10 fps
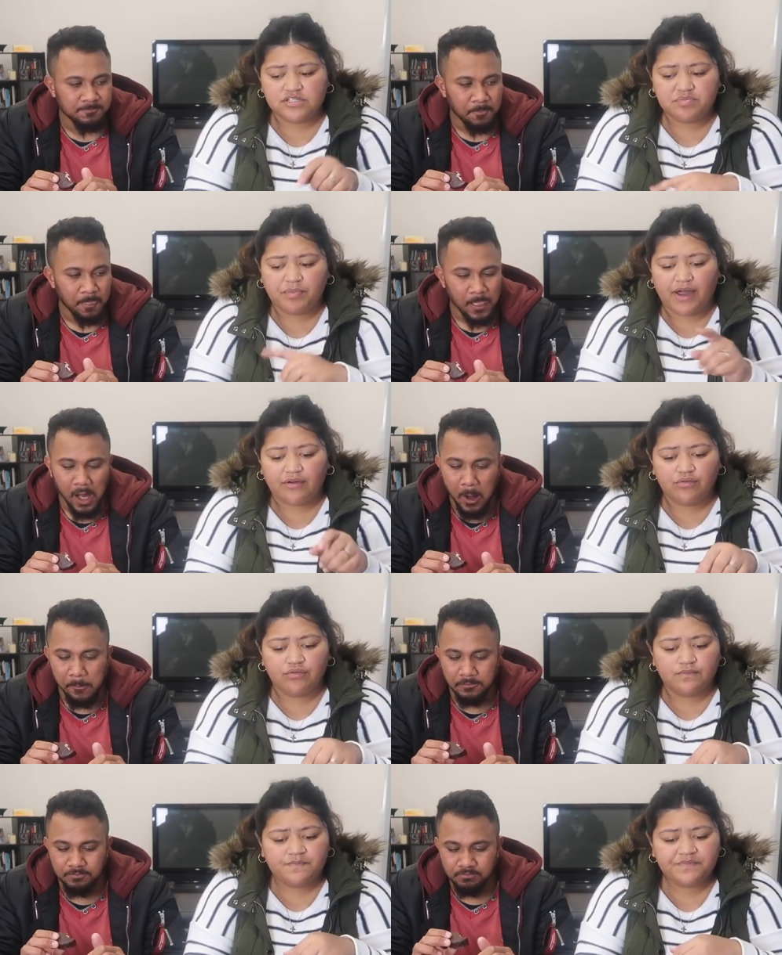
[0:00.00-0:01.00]

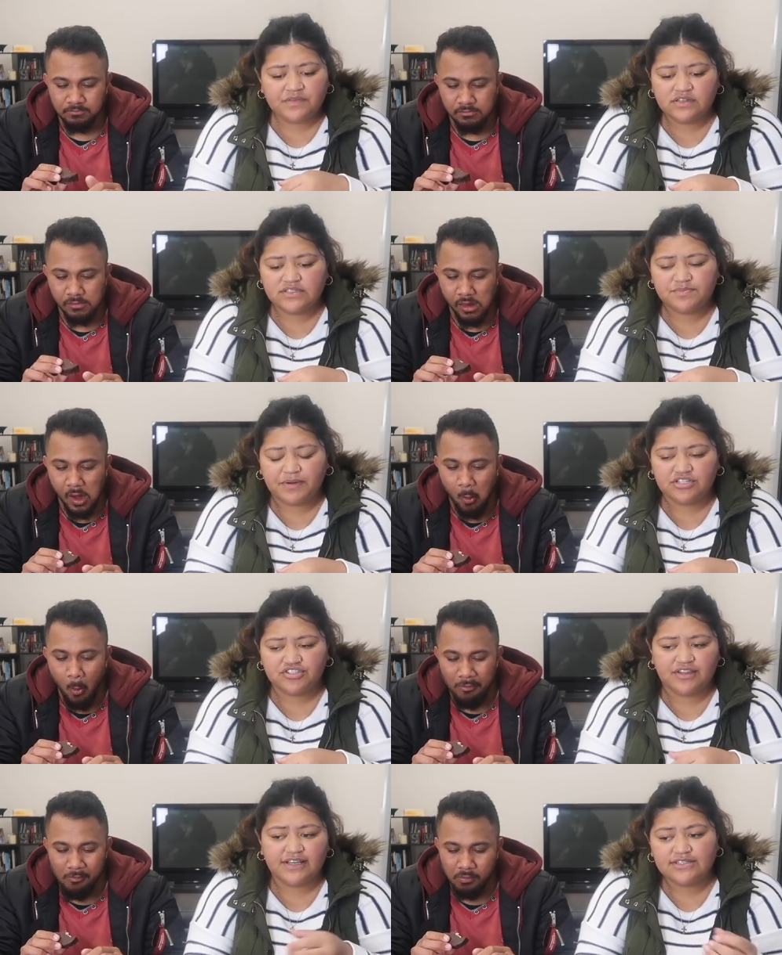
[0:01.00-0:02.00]
Speaker 1: spiral sponge
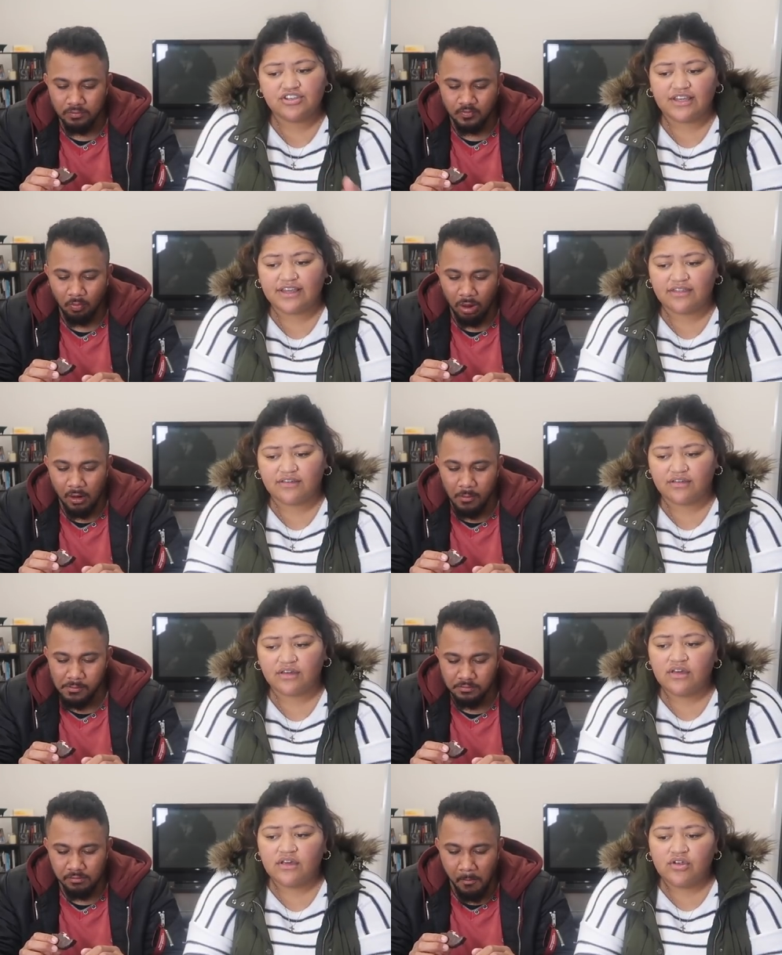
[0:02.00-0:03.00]
things. You can get
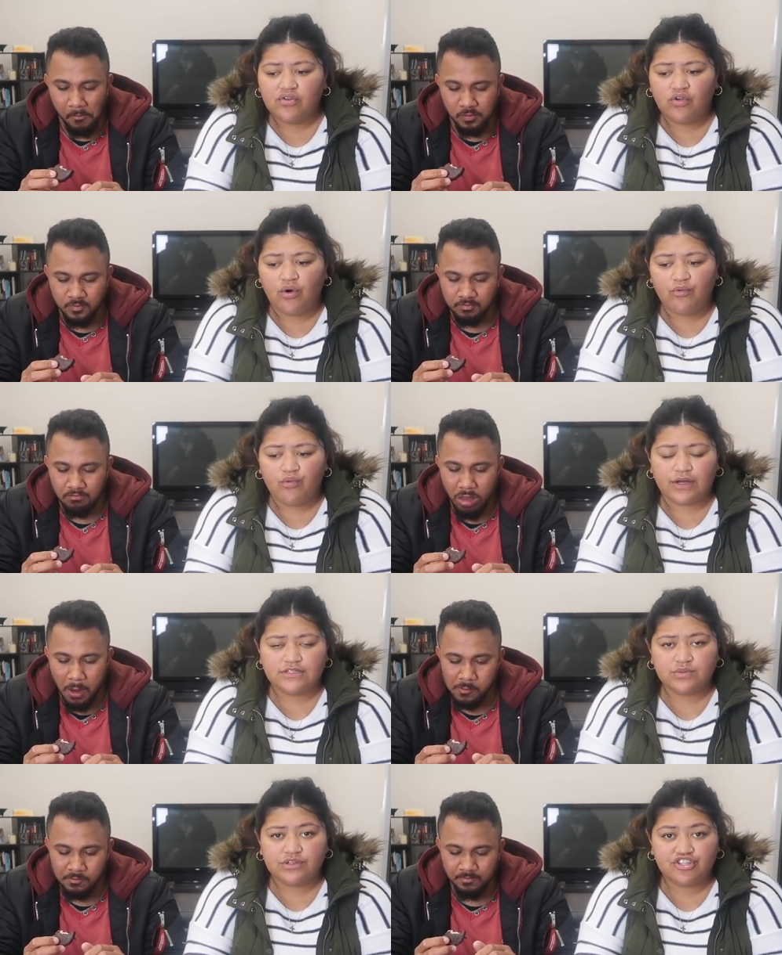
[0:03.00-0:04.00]
the normal
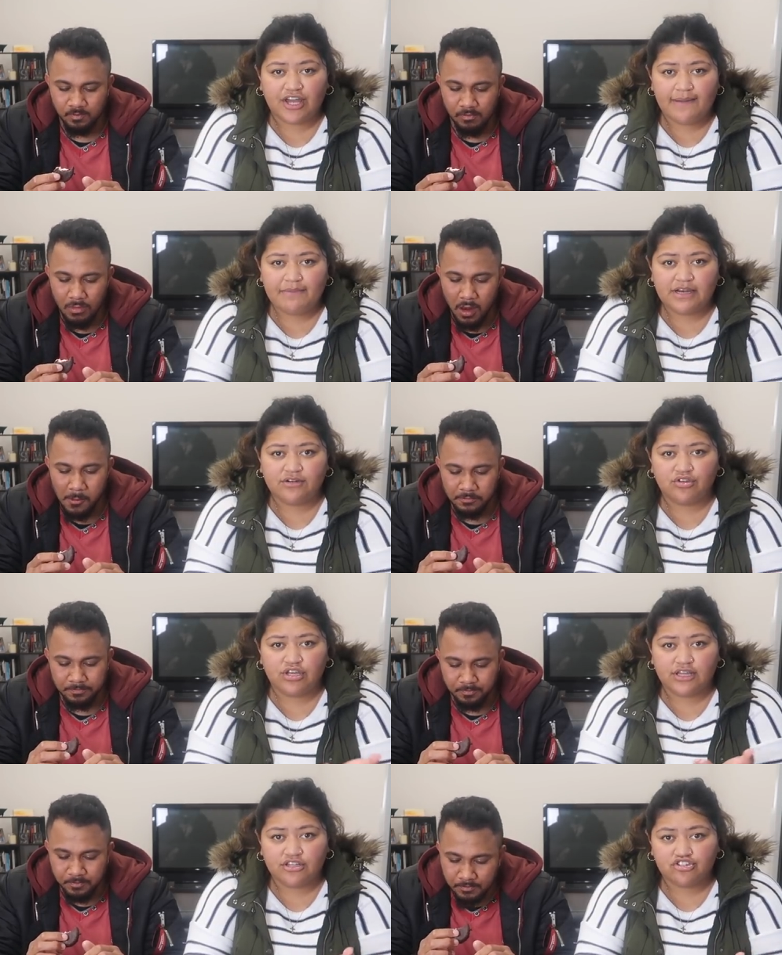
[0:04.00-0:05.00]
ones with jam in it or you
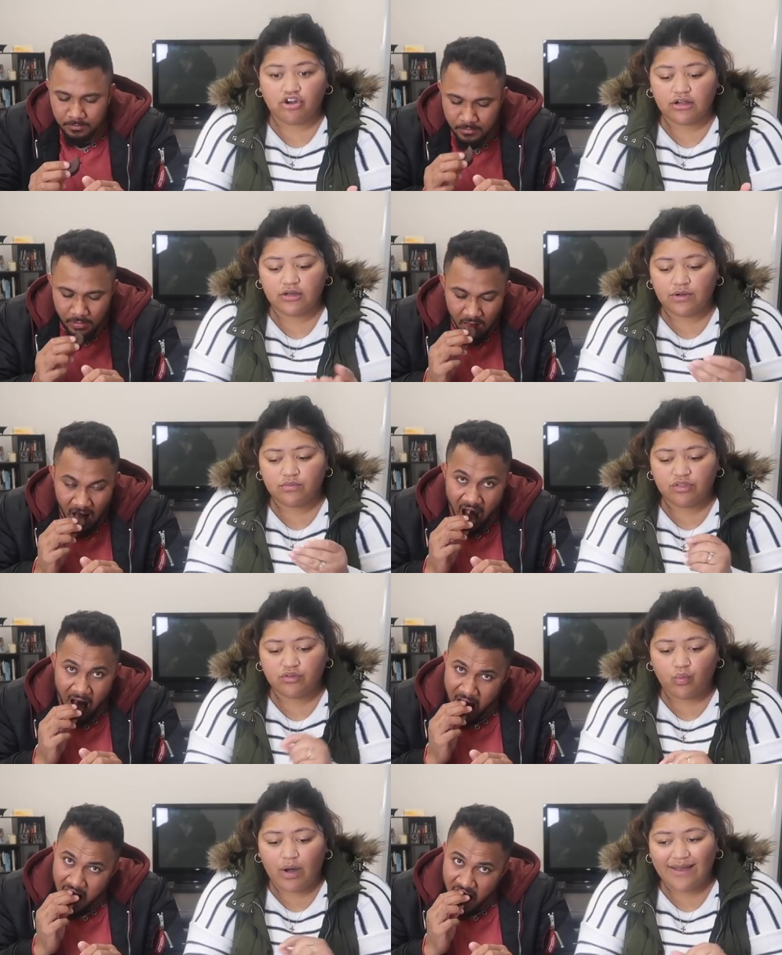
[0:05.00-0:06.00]
can get the chocolate one with the
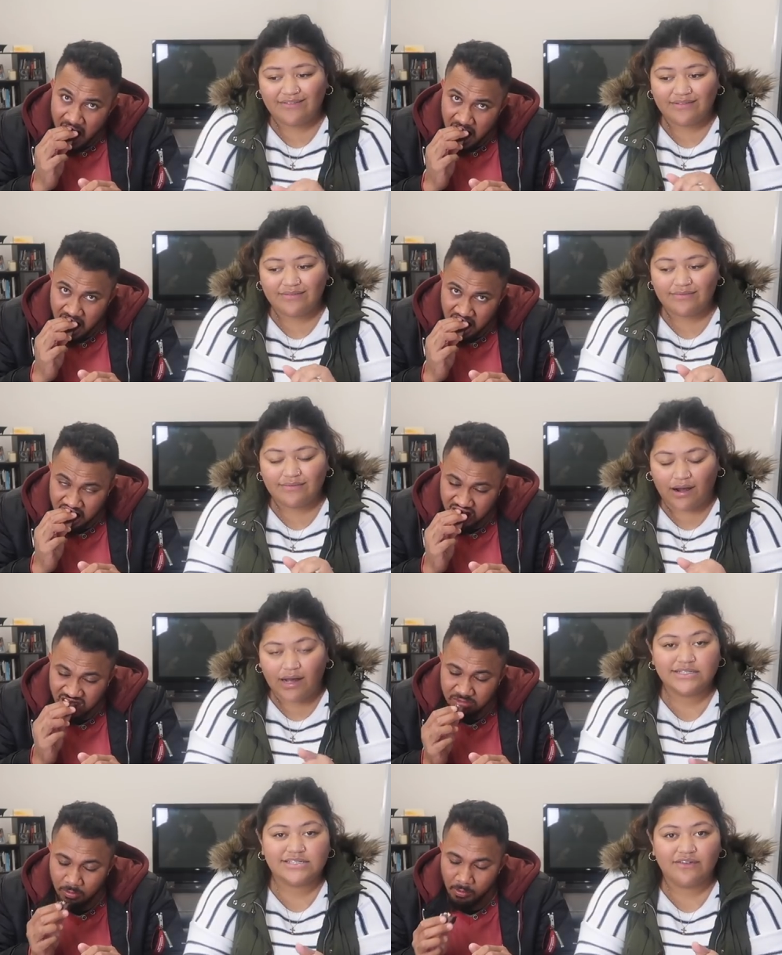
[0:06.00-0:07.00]
white
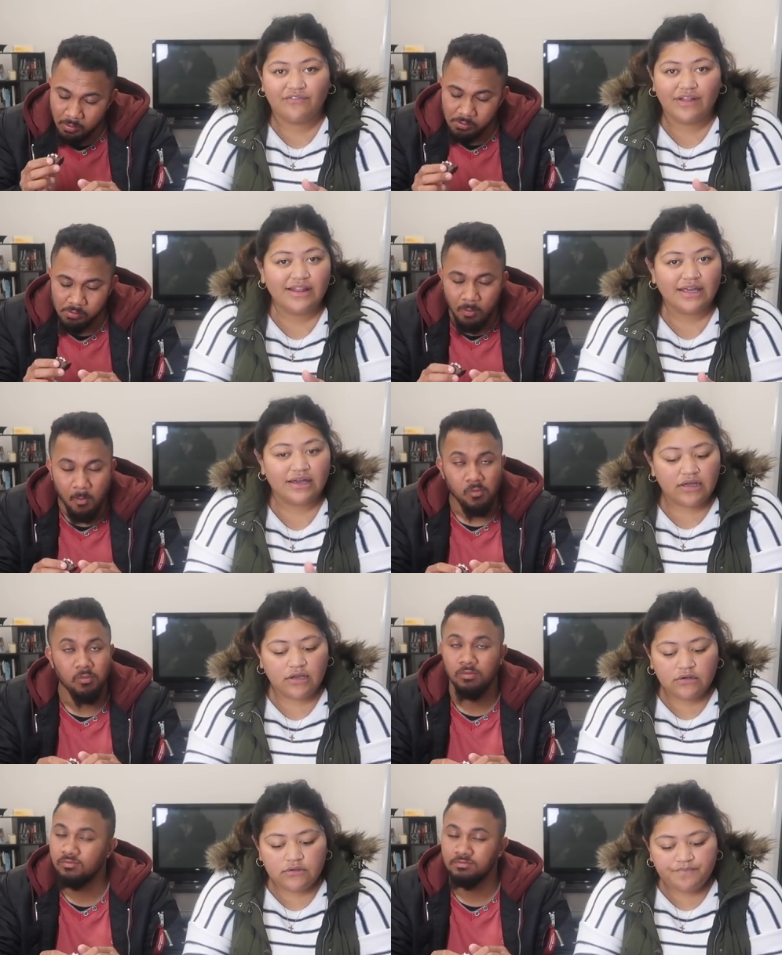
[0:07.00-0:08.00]
icing filling
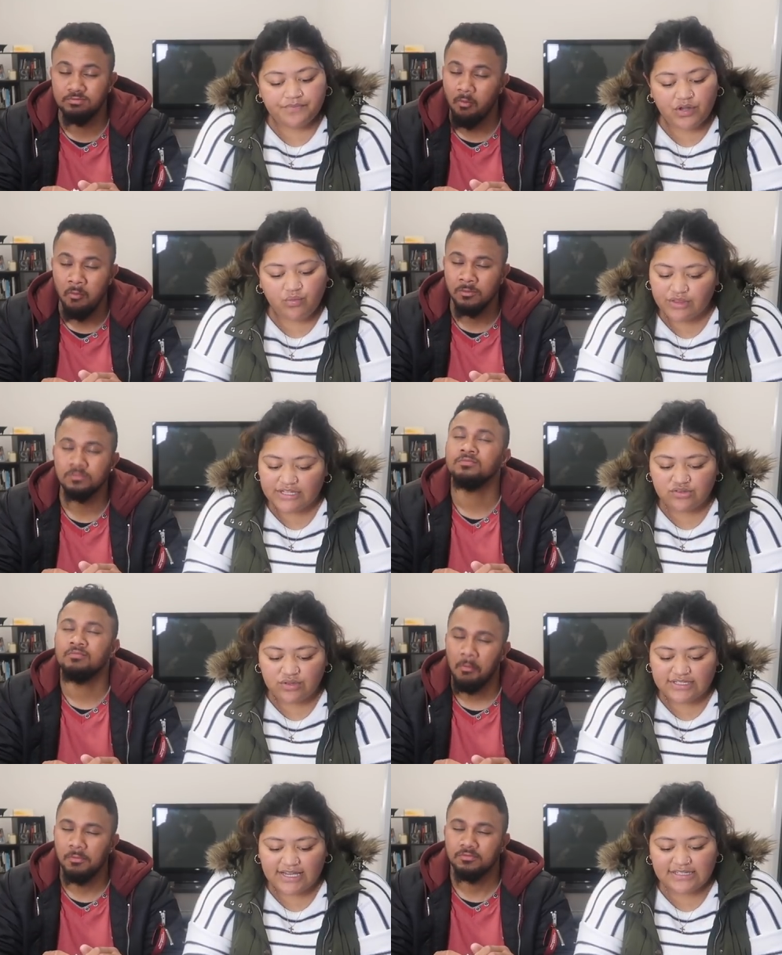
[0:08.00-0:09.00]
well, that's all
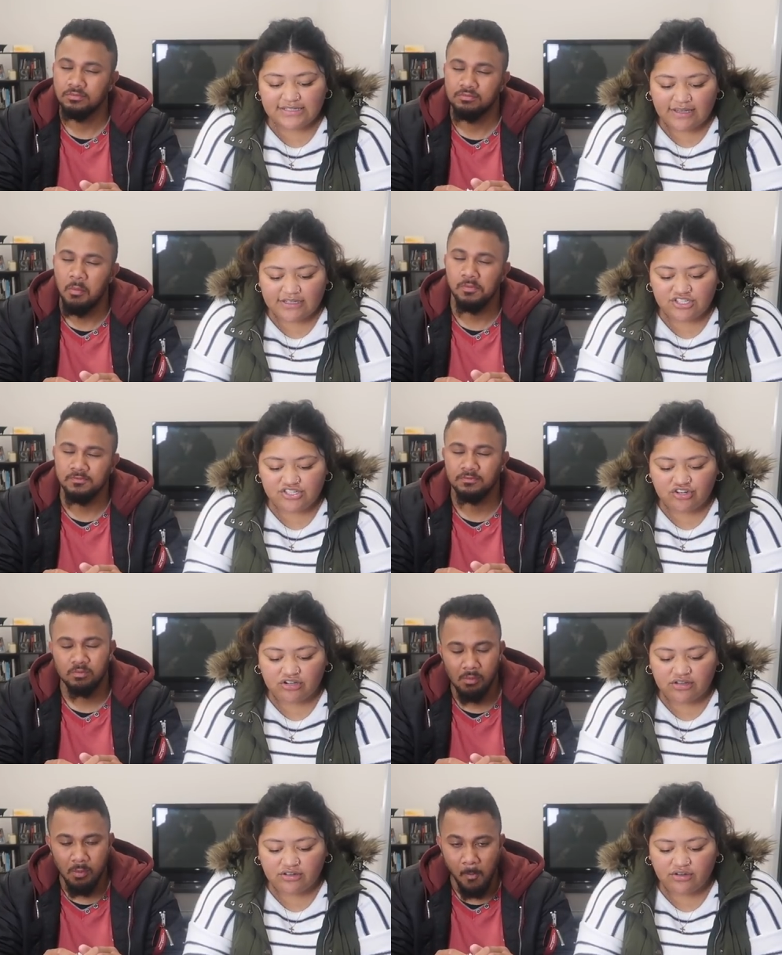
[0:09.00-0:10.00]
it tastes like, just
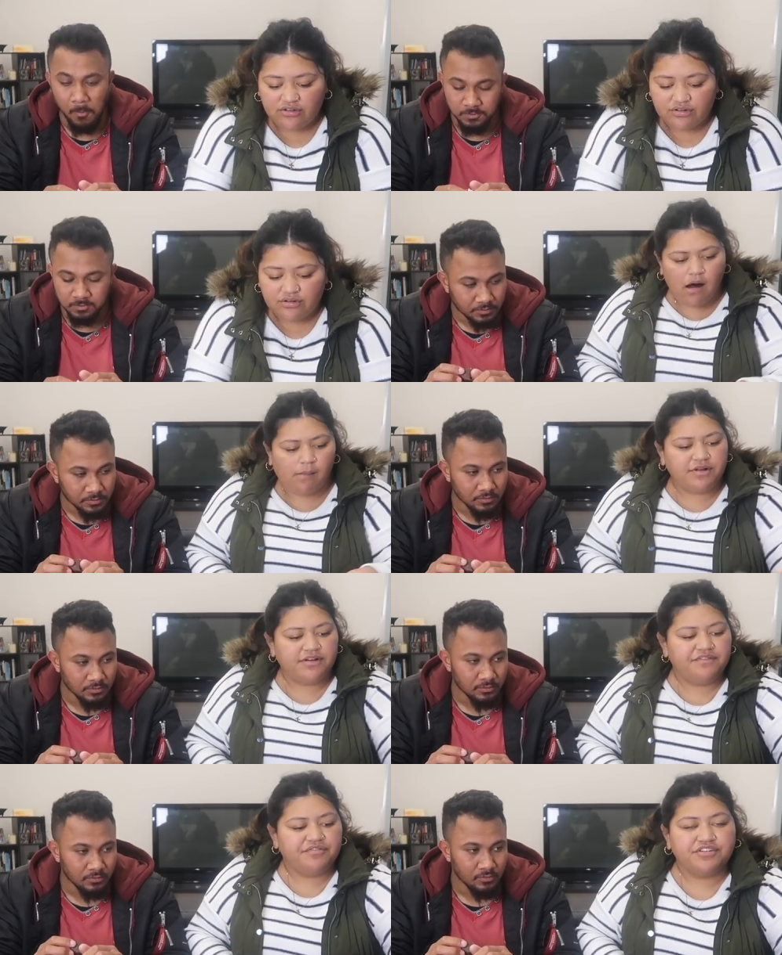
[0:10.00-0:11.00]
chocolate coated. I'm all
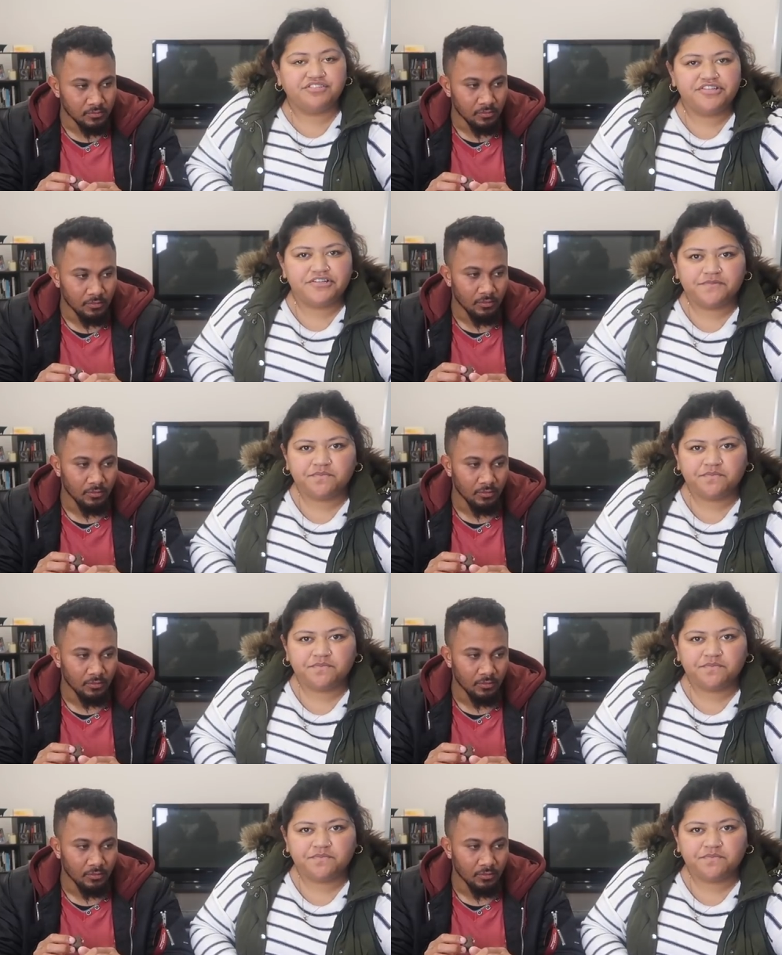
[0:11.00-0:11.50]
over the rest here.